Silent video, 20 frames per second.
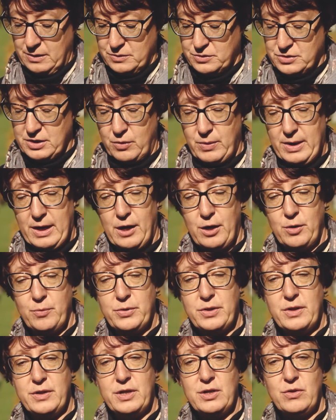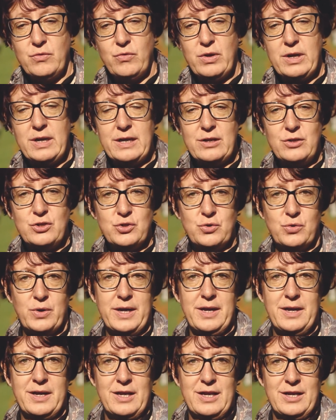So we hope that you really
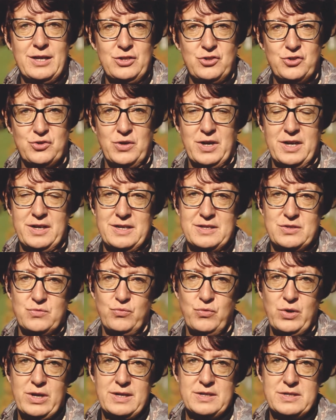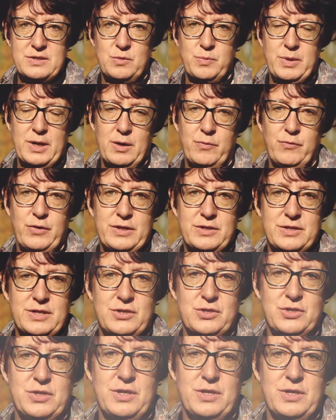enjoy trying this really superb vintage